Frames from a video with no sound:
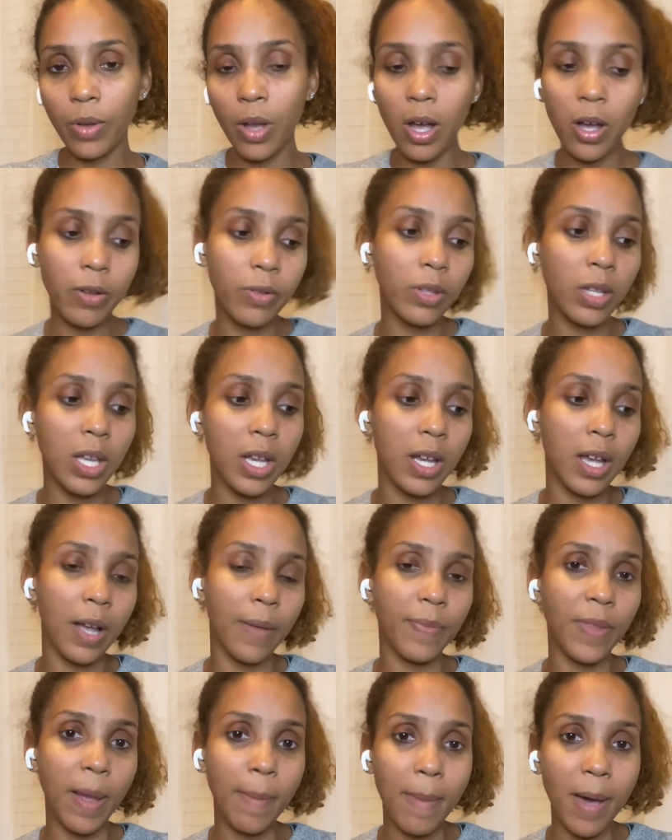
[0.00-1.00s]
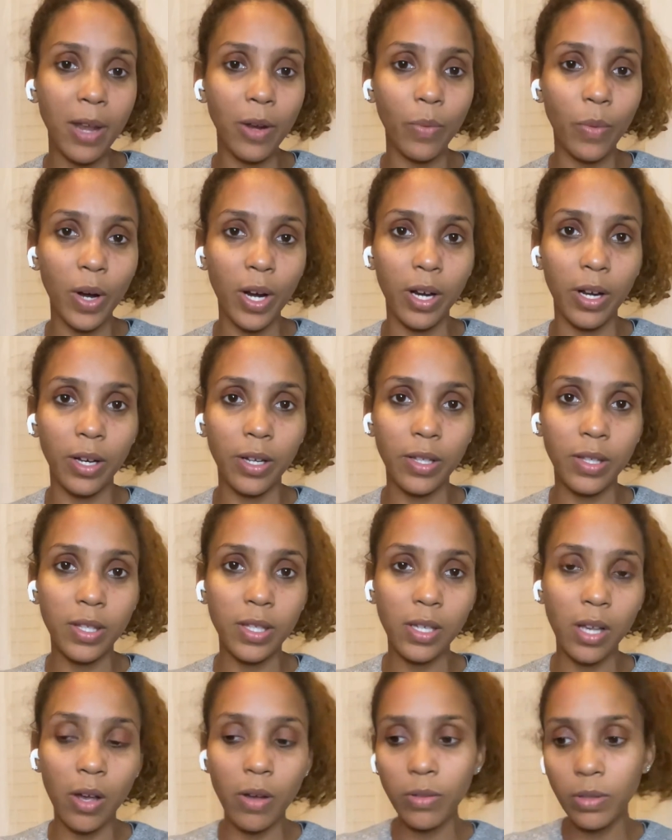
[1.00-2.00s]
Oh, look, that might have worked.
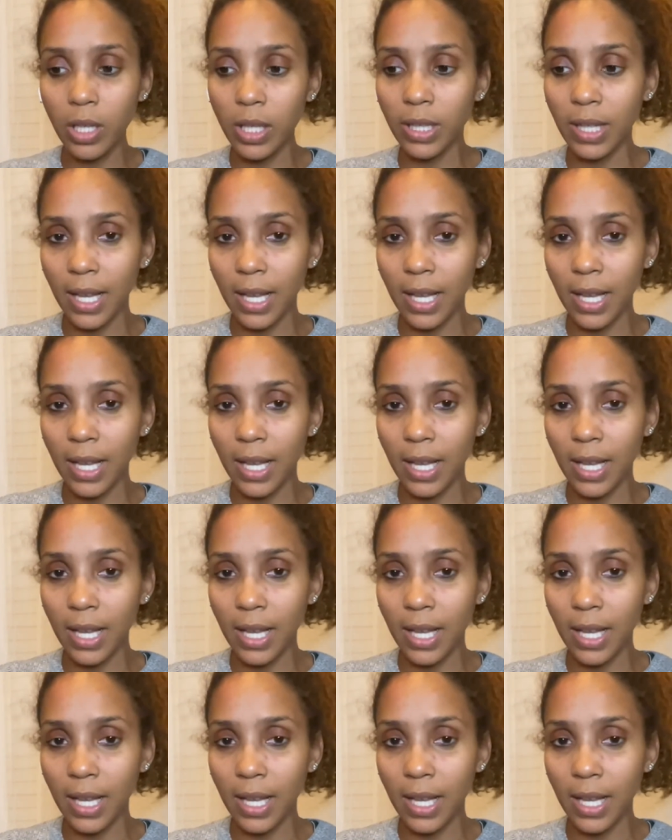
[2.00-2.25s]
Oh, look,